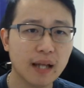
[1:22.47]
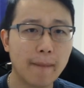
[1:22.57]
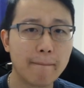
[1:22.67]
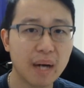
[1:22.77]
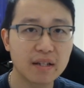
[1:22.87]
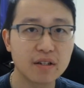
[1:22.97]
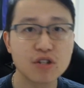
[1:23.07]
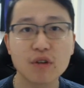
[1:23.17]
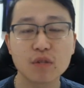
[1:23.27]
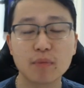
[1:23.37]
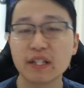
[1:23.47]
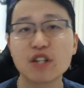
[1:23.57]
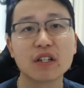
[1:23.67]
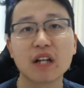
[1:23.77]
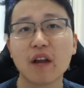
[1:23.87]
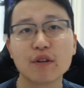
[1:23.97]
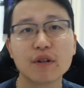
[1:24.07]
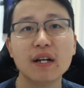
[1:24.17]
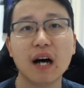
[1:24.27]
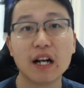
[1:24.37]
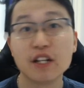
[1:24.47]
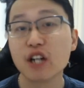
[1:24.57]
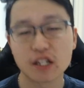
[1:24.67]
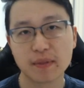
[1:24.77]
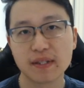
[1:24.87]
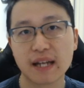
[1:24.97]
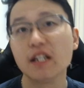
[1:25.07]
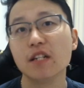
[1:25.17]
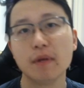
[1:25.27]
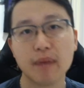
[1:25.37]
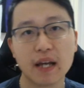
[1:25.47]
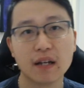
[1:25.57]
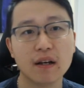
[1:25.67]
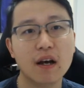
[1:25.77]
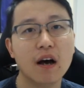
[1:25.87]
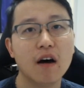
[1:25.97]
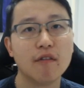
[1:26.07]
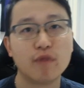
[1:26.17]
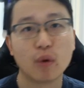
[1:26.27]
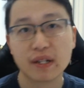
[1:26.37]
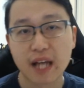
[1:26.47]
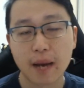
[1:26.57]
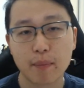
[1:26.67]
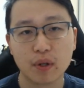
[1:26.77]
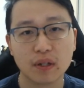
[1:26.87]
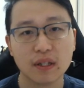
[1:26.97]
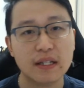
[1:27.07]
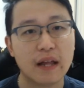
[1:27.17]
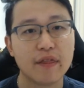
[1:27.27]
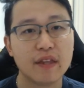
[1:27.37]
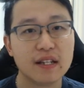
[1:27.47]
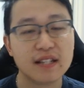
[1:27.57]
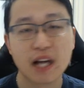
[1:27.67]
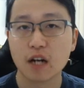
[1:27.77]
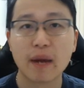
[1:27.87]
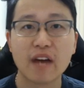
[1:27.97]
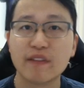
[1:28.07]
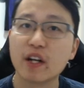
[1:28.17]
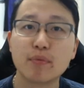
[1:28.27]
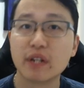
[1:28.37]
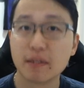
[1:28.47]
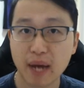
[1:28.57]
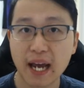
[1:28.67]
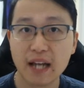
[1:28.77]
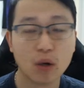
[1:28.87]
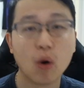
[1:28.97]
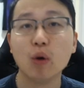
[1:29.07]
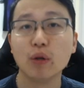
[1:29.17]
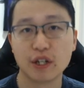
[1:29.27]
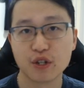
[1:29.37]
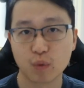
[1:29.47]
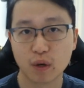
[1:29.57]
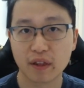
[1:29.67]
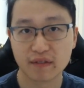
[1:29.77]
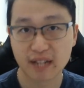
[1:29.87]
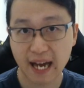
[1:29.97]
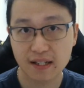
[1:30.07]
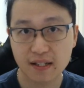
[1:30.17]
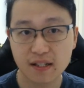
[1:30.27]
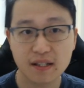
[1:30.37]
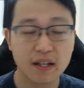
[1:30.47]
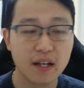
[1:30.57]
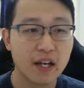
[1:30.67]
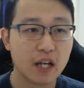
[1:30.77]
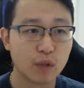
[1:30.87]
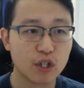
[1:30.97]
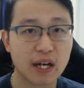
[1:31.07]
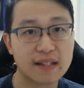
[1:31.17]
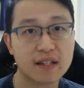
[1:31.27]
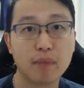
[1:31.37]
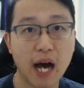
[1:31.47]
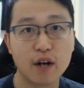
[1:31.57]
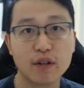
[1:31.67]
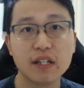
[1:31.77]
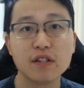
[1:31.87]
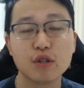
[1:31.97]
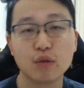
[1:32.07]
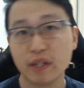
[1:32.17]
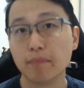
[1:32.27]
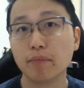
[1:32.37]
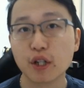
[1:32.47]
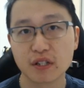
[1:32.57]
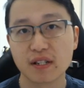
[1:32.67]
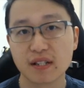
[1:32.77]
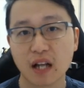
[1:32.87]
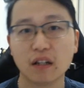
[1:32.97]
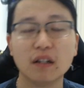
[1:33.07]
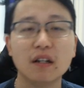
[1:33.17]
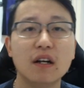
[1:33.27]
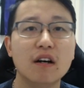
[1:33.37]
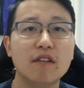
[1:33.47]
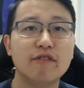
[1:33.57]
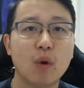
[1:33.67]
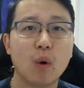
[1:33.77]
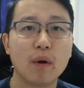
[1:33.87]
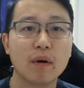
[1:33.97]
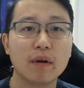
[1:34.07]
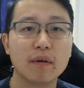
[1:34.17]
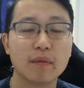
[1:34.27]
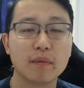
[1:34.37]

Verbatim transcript: But there's also potentially other adjustments that need to be made. For example, the seller may have already prepaid a whole year's worth of taxes in which case the buyer needs to reimburse the seller for